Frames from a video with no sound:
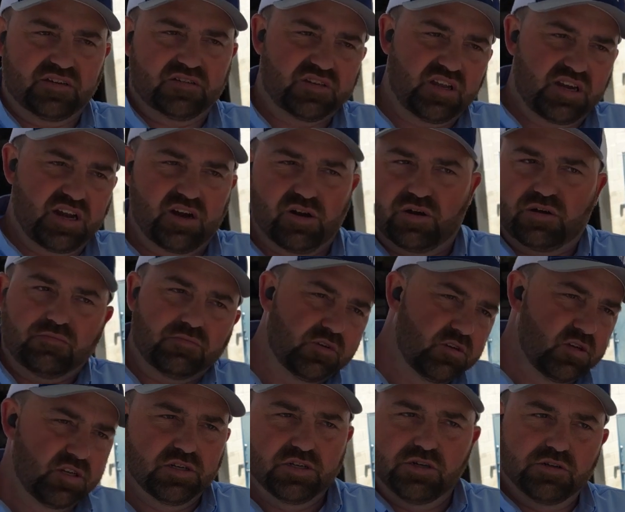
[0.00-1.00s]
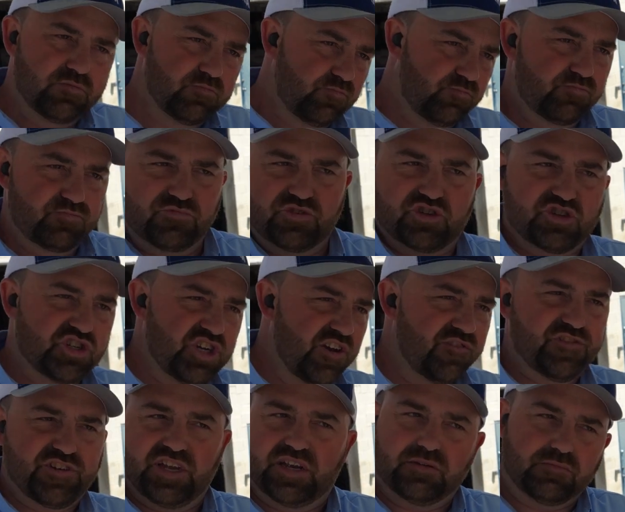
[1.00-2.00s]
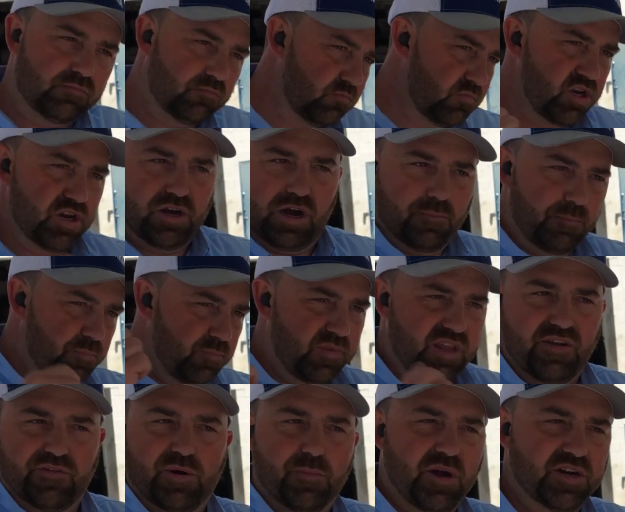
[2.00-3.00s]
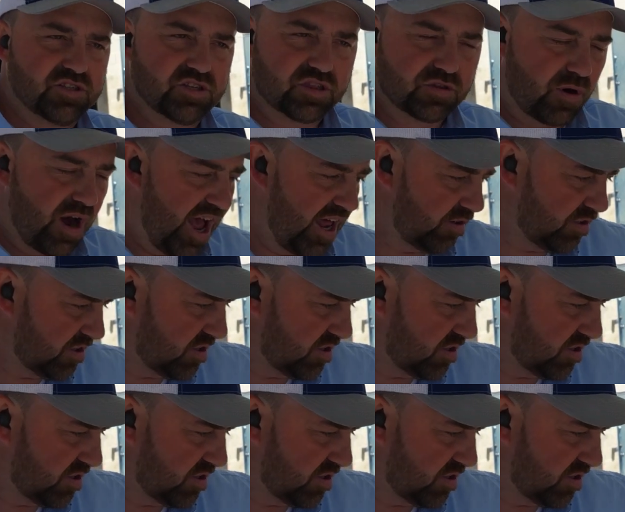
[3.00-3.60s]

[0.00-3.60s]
sit here and shift it, give it a bunch of throttle